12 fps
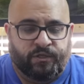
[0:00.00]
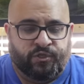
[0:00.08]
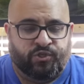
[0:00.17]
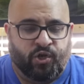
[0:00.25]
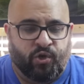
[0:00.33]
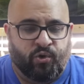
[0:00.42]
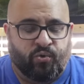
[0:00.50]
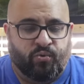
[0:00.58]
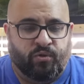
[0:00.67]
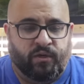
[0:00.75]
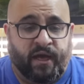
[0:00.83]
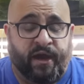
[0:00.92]

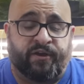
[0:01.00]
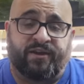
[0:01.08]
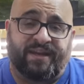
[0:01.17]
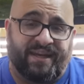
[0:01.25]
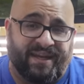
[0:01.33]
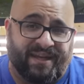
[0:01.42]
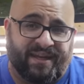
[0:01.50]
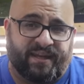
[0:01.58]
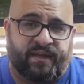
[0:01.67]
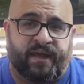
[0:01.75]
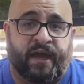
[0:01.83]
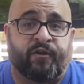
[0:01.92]
So how are you gonna heat it?
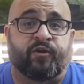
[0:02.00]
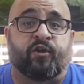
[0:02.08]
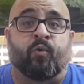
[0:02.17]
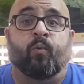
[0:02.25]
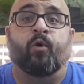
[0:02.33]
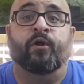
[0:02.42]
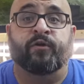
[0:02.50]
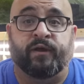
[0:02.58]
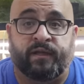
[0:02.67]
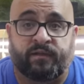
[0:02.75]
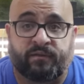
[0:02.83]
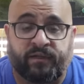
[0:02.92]
How are you gonna water
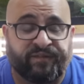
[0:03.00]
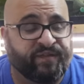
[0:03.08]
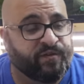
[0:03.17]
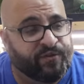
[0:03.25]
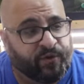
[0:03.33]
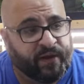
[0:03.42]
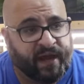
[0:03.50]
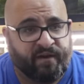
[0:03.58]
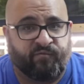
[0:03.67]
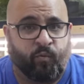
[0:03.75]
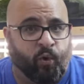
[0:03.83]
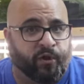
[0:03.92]
it? If you don't
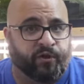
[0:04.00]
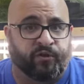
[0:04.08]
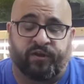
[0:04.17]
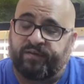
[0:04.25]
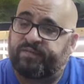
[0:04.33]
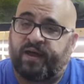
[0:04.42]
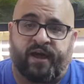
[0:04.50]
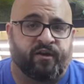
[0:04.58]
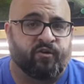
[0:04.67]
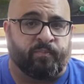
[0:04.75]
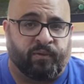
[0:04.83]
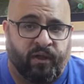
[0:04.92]
have water, you're gonna have to
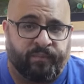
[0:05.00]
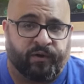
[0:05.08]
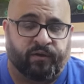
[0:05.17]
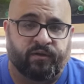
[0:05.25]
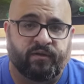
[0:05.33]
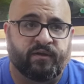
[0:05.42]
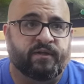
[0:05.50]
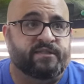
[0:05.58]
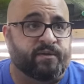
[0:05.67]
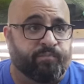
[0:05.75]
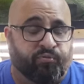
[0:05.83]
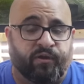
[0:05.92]
hire a plumber
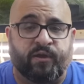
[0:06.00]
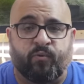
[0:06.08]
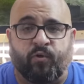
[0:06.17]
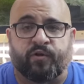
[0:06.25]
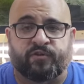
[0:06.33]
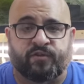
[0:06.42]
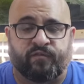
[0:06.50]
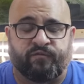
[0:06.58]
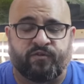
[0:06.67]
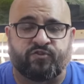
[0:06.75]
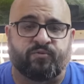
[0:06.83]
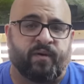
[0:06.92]
to bring water to the
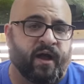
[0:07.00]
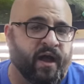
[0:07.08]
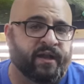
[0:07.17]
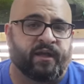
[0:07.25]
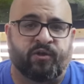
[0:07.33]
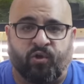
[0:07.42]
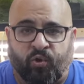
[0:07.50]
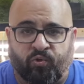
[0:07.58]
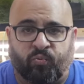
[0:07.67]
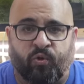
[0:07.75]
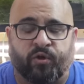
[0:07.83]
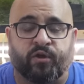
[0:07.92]
fish room, hot and cold
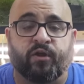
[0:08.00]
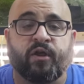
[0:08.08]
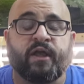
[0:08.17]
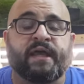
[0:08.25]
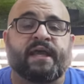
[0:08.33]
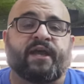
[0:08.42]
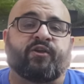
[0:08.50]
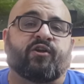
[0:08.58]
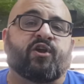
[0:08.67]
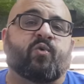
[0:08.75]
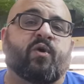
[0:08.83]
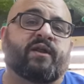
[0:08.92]
water, and you're
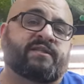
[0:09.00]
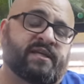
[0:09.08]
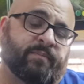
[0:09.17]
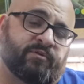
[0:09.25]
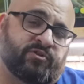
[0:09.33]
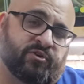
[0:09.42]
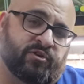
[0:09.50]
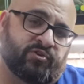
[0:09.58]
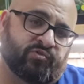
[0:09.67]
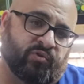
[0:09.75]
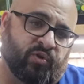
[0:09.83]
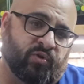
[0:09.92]
gonna want it temperature
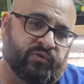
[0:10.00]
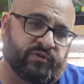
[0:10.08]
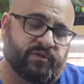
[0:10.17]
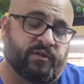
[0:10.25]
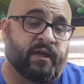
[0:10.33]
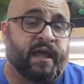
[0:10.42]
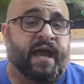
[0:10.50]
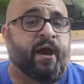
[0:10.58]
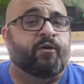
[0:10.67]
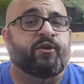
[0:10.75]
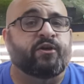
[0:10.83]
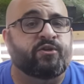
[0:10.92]
controlled. How
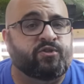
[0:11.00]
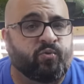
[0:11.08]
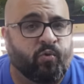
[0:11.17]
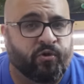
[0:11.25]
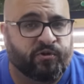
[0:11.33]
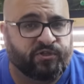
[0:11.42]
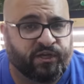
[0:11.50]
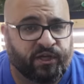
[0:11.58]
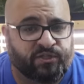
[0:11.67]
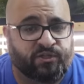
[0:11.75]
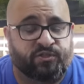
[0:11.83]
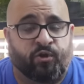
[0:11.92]
are you gonna do water
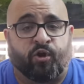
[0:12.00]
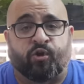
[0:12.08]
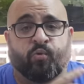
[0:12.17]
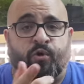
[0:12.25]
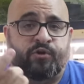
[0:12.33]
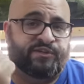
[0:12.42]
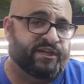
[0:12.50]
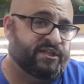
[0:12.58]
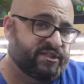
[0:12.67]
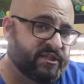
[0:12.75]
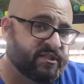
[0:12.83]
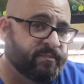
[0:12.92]
changes? Auto water
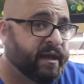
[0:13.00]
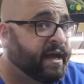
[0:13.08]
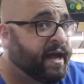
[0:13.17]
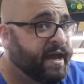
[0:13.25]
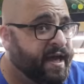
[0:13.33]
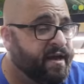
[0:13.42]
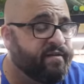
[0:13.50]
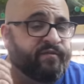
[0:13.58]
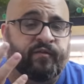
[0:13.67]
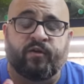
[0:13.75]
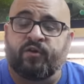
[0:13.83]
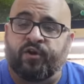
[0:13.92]
change system like I have,
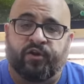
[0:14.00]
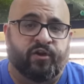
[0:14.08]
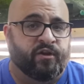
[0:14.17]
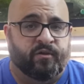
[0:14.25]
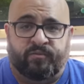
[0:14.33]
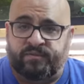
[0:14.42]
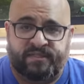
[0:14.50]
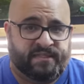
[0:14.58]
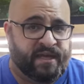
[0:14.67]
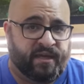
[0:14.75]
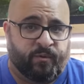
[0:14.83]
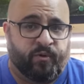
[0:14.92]
or you're gonna
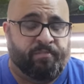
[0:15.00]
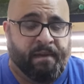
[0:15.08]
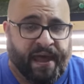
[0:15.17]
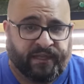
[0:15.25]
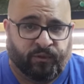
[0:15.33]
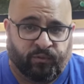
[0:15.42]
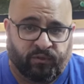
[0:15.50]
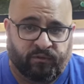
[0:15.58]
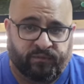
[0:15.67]
stick with manual?